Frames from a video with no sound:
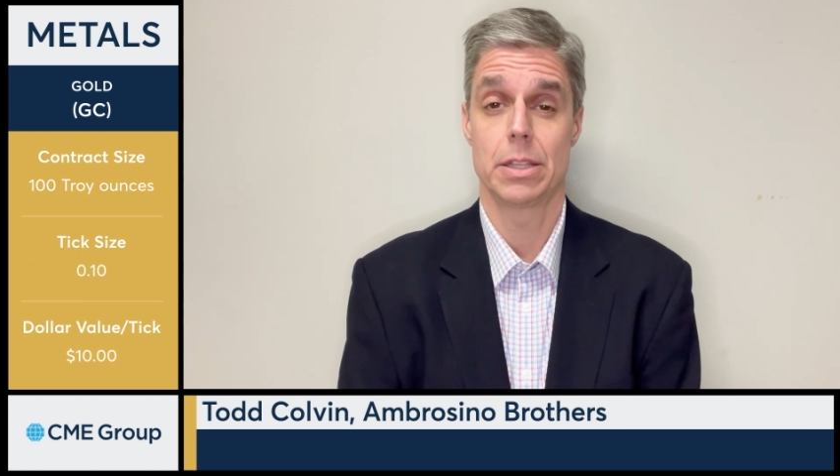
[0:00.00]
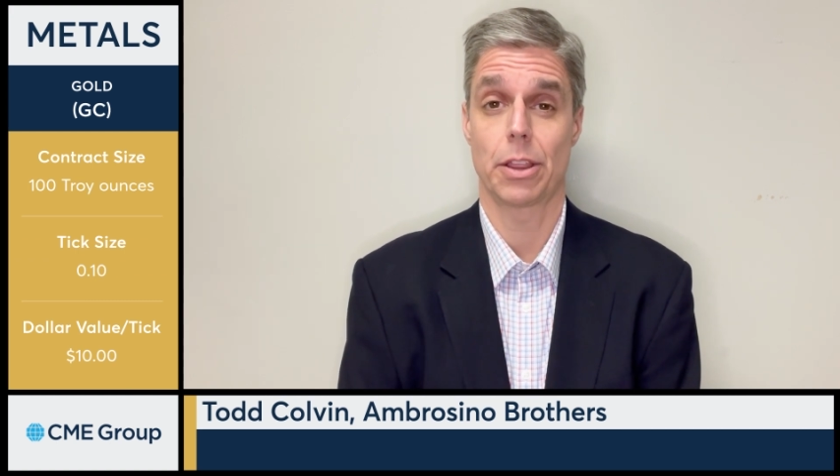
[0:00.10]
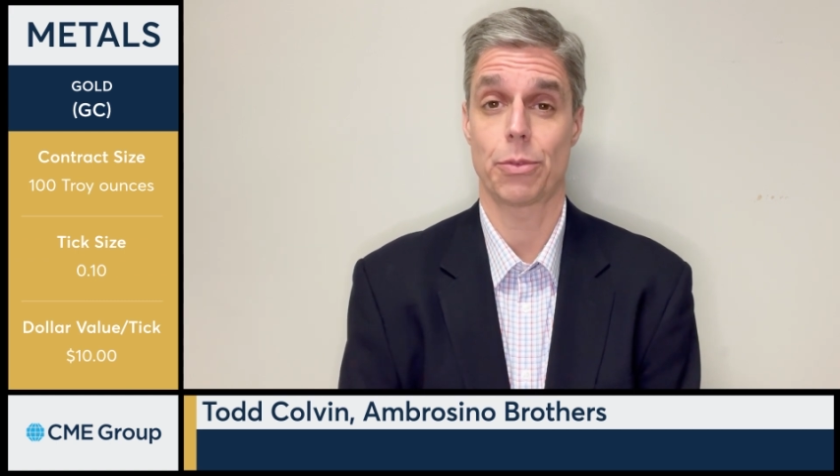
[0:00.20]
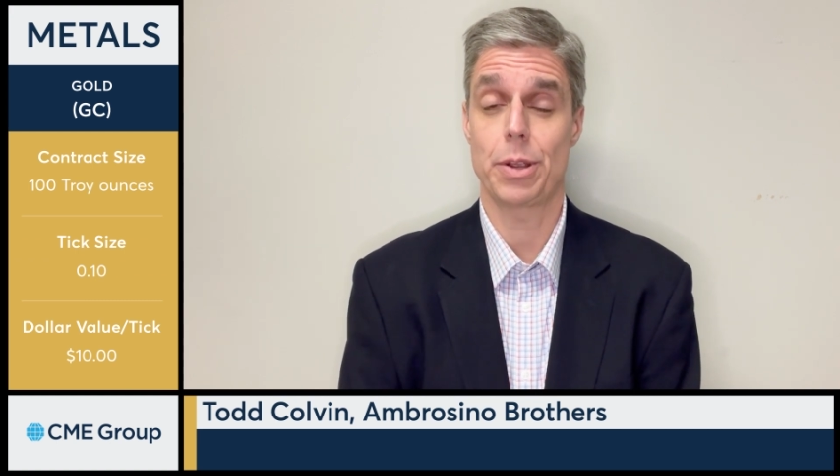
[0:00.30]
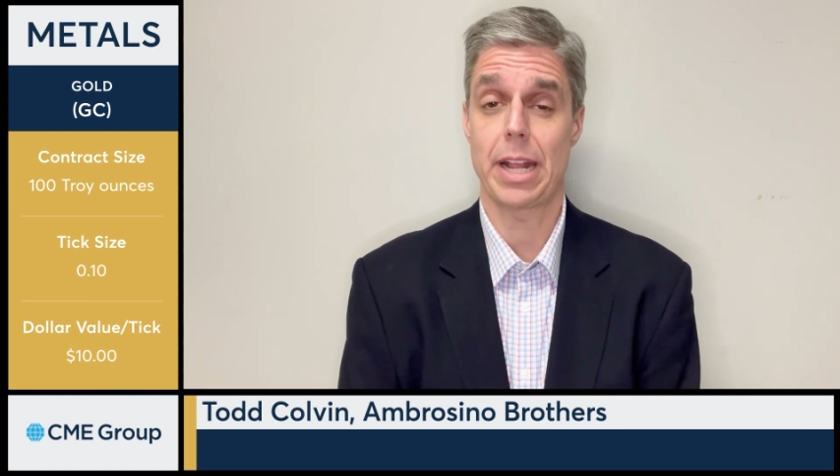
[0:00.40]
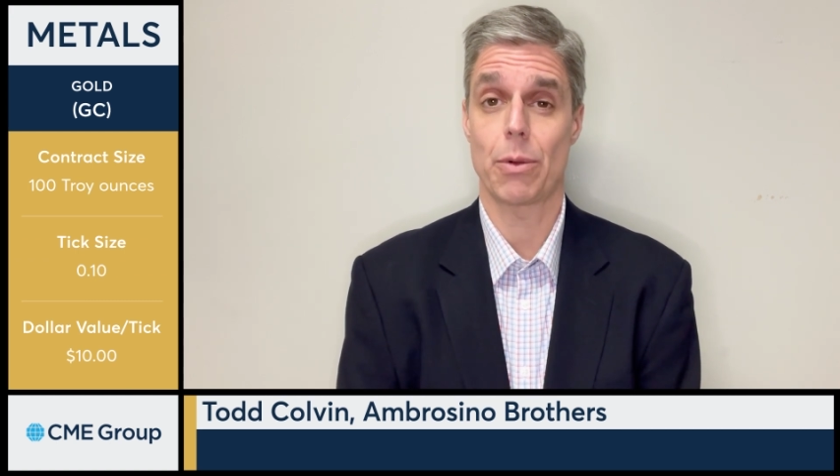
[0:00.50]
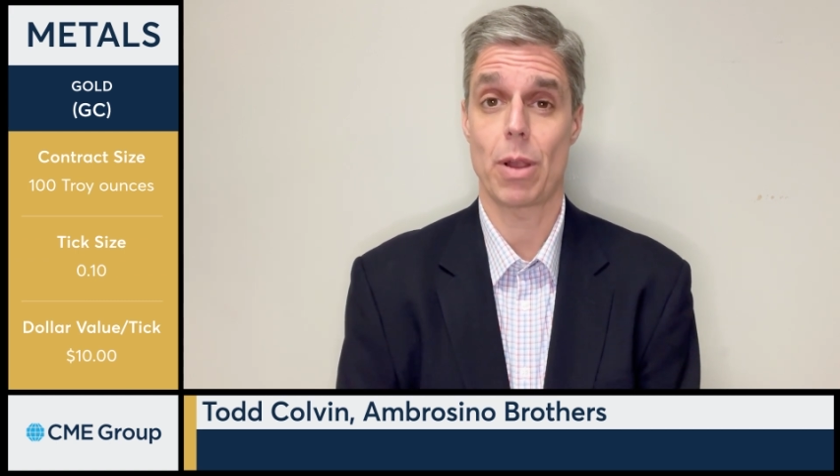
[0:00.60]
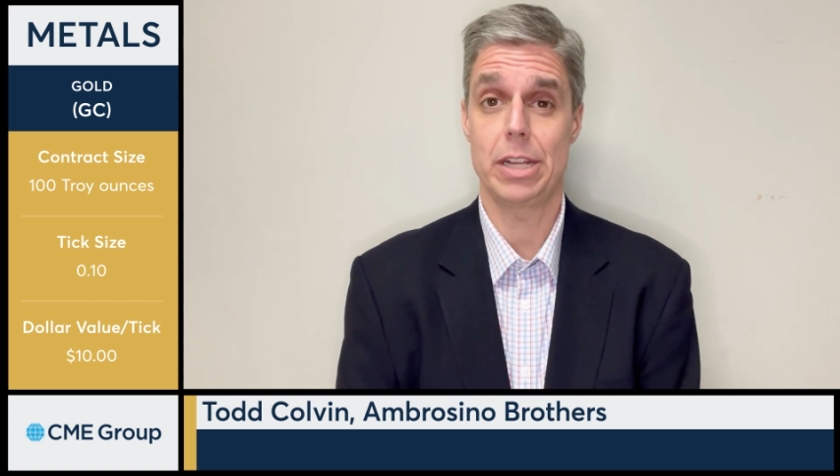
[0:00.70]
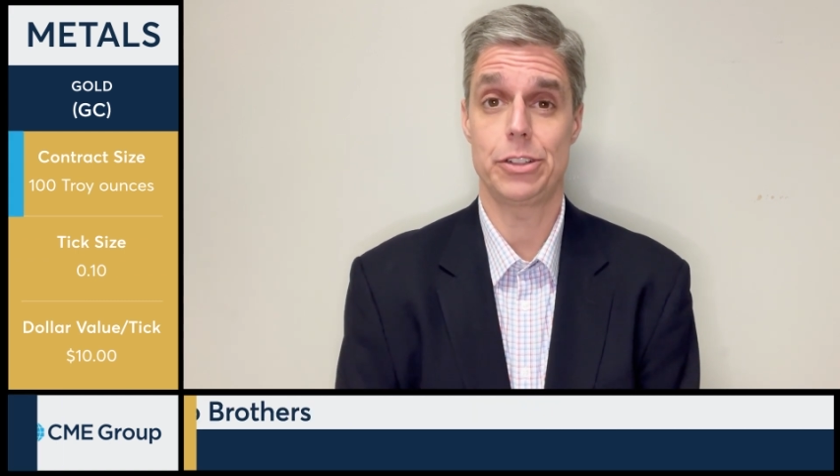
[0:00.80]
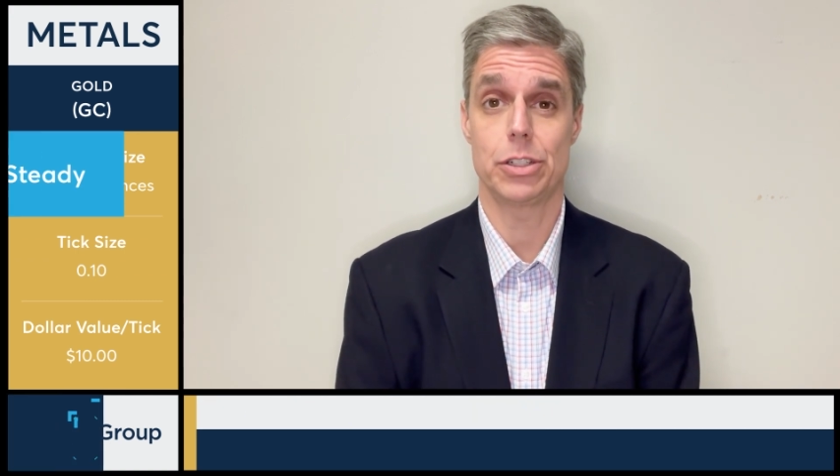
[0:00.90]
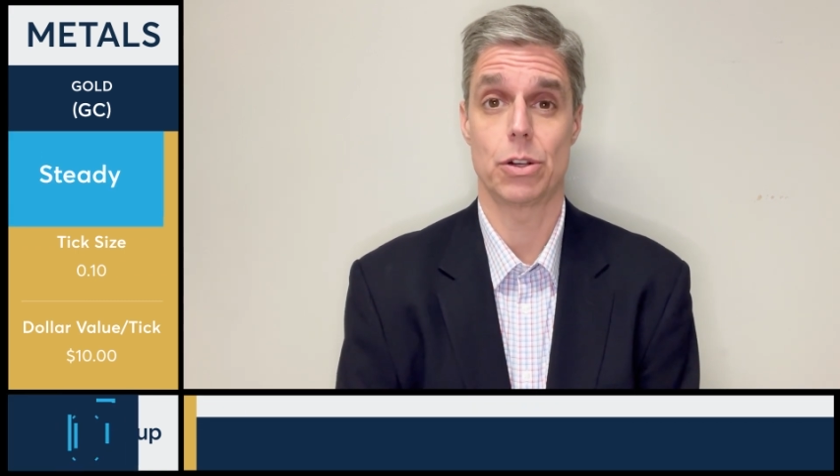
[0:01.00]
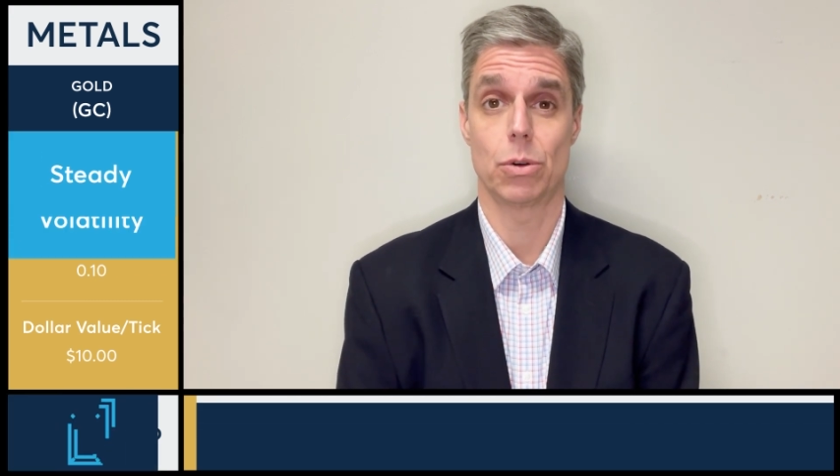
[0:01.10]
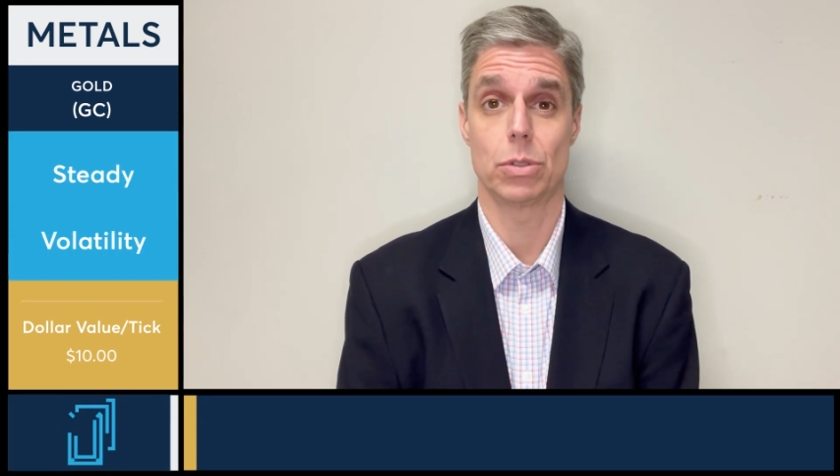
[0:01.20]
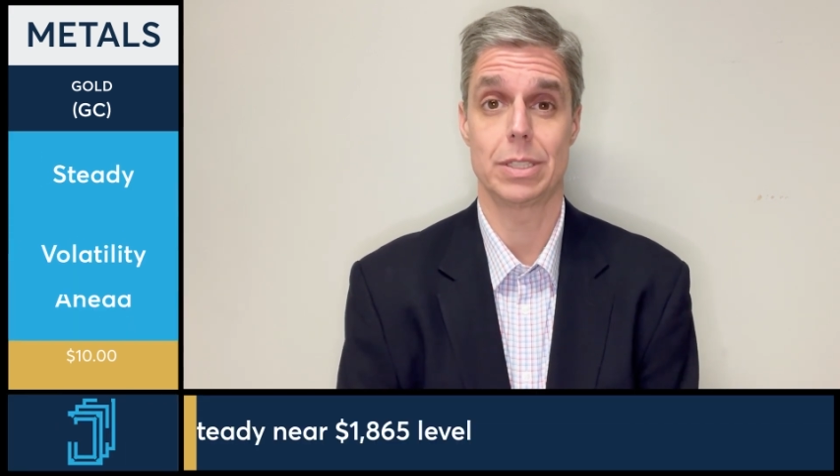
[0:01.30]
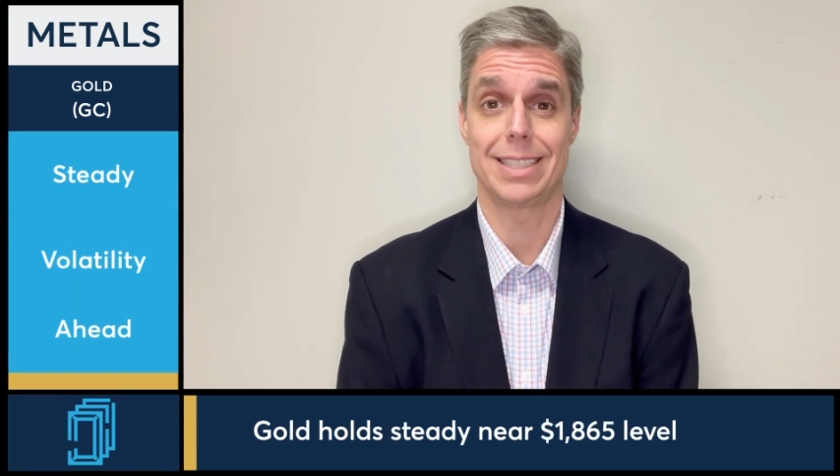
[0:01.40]
The three-day range in
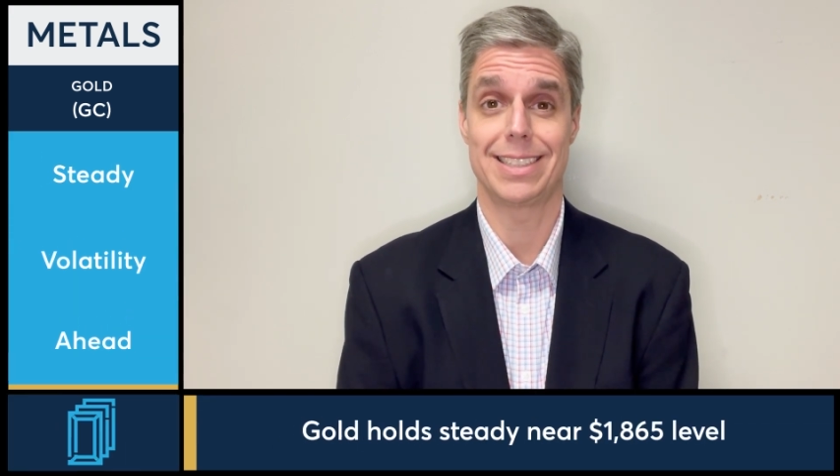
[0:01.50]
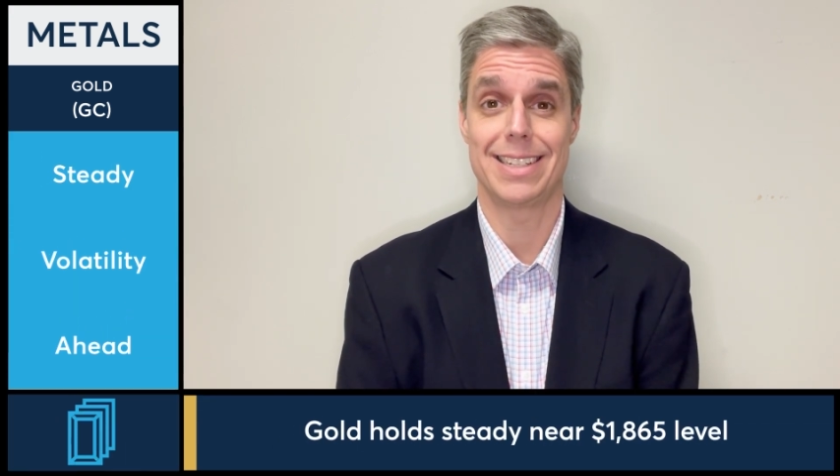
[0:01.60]
gold is